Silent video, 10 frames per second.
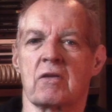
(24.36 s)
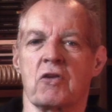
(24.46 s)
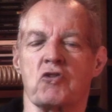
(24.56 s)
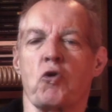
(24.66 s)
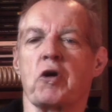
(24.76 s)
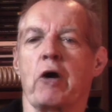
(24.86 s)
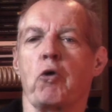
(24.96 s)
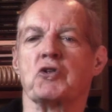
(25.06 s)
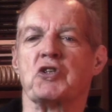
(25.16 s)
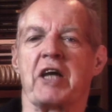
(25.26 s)
down. The Drawing
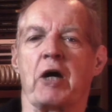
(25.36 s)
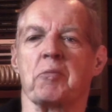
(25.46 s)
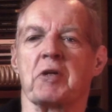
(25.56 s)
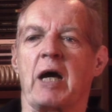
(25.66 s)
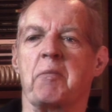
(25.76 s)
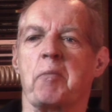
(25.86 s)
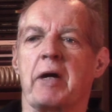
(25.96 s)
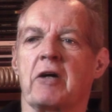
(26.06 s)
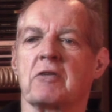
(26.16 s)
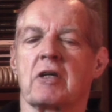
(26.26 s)
Horses album came
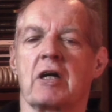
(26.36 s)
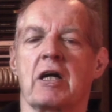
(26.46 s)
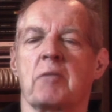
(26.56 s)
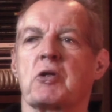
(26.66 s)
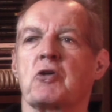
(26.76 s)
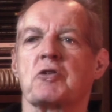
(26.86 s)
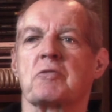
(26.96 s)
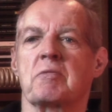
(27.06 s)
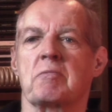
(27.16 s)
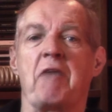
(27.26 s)
about uh,
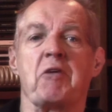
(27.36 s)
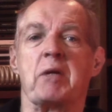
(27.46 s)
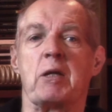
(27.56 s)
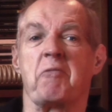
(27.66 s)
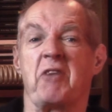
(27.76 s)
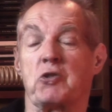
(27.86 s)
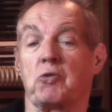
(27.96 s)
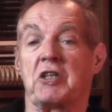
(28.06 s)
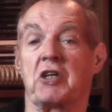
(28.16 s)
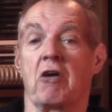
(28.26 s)
because having been a
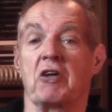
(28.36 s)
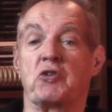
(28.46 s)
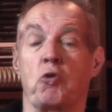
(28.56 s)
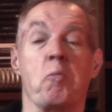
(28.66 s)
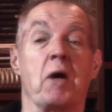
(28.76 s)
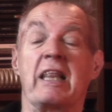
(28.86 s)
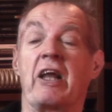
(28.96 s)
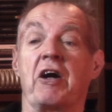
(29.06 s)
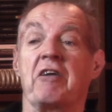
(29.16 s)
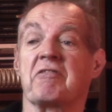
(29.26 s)
professional guitarist all my
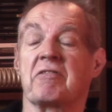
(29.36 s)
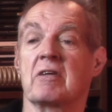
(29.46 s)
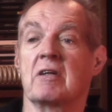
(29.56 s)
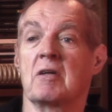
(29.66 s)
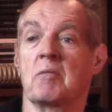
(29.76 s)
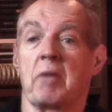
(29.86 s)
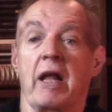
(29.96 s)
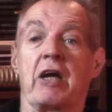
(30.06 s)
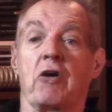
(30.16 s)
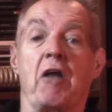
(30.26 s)
life,
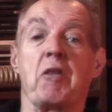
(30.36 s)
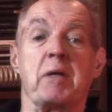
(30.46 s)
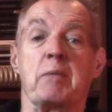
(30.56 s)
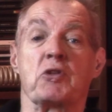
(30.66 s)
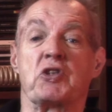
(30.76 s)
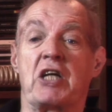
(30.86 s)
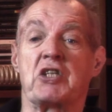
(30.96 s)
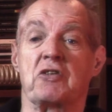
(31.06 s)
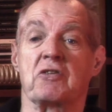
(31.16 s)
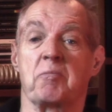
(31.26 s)
playing on other people's
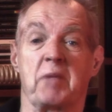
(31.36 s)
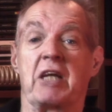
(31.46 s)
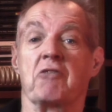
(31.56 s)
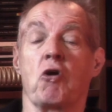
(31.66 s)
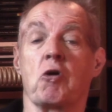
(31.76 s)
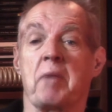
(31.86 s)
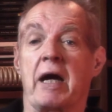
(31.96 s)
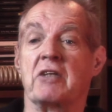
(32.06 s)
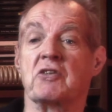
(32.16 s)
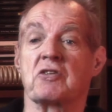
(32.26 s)
sessions, being in rock
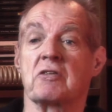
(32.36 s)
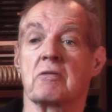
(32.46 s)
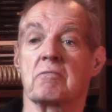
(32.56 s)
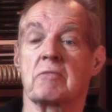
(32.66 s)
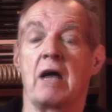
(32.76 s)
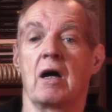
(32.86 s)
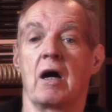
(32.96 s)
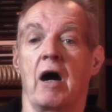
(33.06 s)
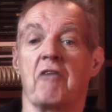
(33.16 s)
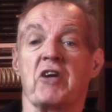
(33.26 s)
bands,
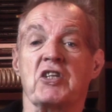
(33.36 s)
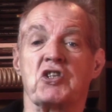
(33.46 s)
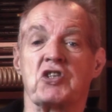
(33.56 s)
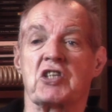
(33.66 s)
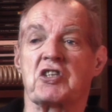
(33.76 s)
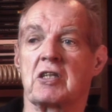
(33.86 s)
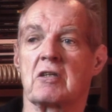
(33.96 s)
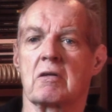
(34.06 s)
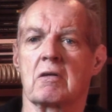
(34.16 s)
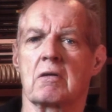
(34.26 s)
a friend
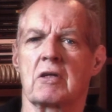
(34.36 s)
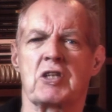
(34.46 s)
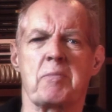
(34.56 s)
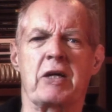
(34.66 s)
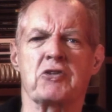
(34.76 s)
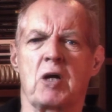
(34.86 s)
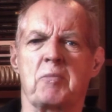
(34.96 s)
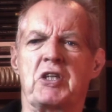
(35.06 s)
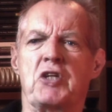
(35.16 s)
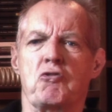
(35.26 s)
suggested, isn't it about
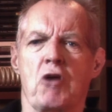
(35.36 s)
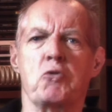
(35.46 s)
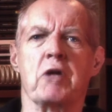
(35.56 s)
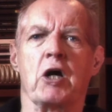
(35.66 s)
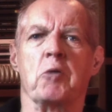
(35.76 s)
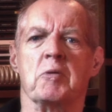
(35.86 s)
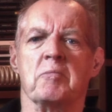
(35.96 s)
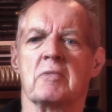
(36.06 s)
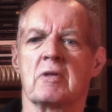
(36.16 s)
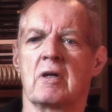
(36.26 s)
time you did your own
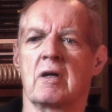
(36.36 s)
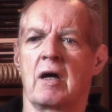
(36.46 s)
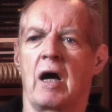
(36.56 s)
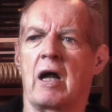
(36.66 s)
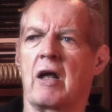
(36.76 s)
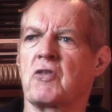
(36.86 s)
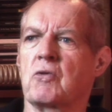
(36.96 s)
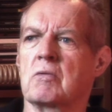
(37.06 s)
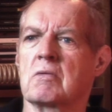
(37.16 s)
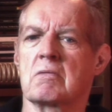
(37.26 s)
album? I
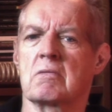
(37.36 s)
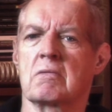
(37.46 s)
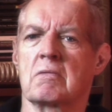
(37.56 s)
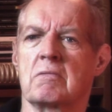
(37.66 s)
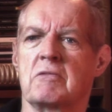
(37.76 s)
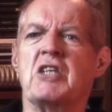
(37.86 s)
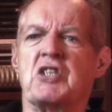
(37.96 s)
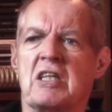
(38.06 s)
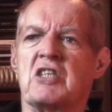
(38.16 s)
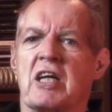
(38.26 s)
thought,
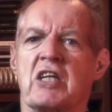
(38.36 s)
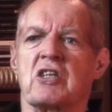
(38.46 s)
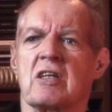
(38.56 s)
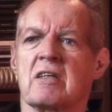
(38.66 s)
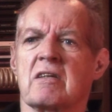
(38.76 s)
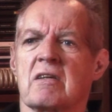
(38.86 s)
yes it is actually.